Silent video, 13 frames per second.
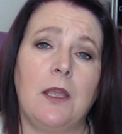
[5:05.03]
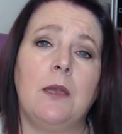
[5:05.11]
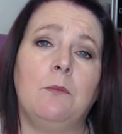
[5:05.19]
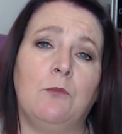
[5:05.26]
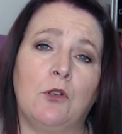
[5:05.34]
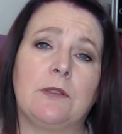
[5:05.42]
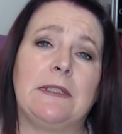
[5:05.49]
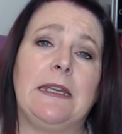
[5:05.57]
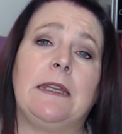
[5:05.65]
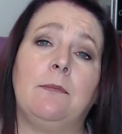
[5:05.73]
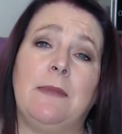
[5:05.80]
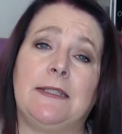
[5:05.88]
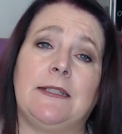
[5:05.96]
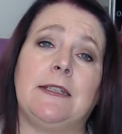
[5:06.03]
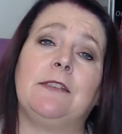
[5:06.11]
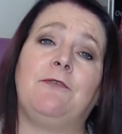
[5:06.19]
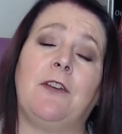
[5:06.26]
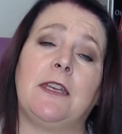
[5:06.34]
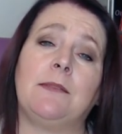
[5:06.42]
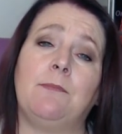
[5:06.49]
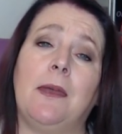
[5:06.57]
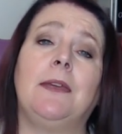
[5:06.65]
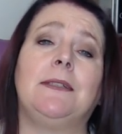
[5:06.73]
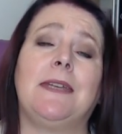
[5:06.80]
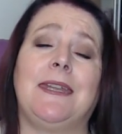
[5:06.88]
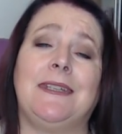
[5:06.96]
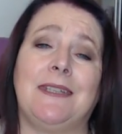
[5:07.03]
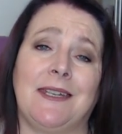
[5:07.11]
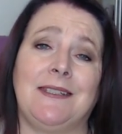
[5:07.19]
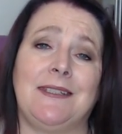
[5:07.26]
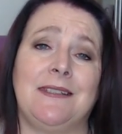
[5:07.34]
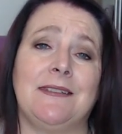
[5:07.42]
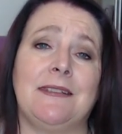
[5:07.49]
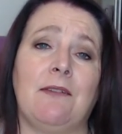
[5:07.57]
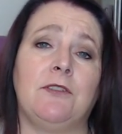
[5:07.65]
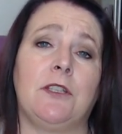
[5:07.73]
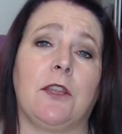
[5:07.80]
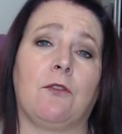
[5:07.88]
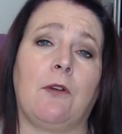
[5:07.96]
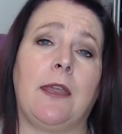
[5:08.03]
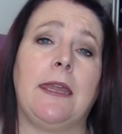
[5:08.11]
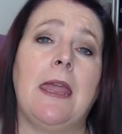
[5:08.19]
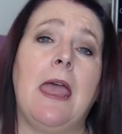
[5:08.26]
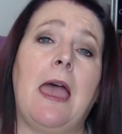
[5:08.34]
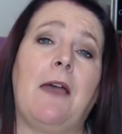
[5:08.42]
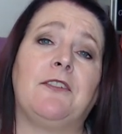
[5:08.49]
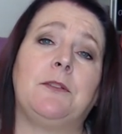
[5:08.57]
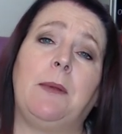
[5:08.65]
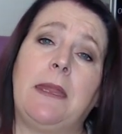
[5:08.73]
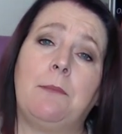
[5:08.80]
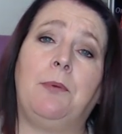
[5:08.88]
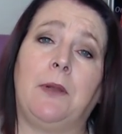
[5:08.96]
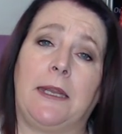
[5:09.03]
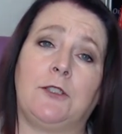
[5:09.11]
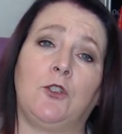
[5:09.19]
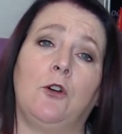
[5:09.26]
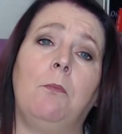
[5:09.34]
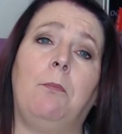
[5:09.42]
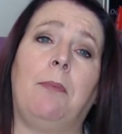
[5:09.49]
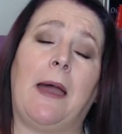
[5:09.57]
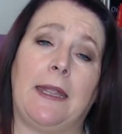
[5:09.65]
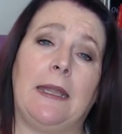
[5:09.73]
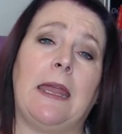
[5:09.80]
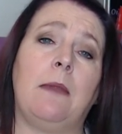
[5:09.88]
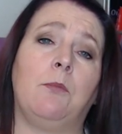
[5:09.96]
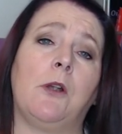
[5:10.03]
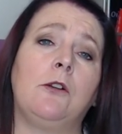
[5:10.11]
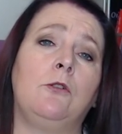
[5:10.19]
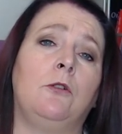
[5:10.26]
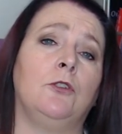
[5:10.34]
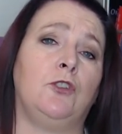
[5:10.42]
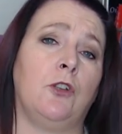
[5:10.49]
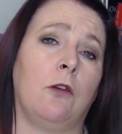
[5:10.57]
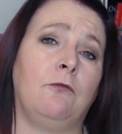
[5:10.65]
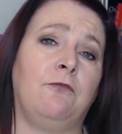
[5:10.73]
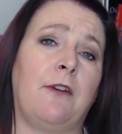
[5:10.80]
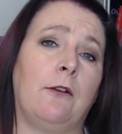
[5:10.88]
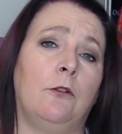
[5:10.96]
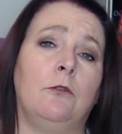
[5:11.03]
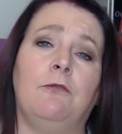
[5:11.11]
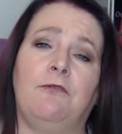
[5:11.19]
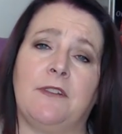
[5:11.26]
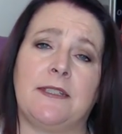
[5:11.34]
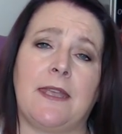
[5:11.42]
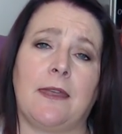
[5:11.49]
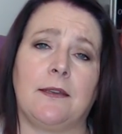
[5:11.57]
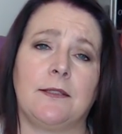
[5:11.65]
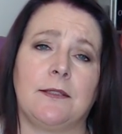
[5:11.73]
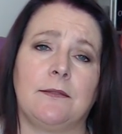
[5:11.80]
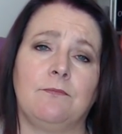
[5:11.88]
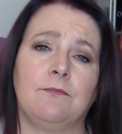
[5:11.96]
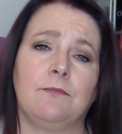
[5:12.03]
Maudsley committed his first murder in 1973 after being picked up by a labourer called John Farrell for sex.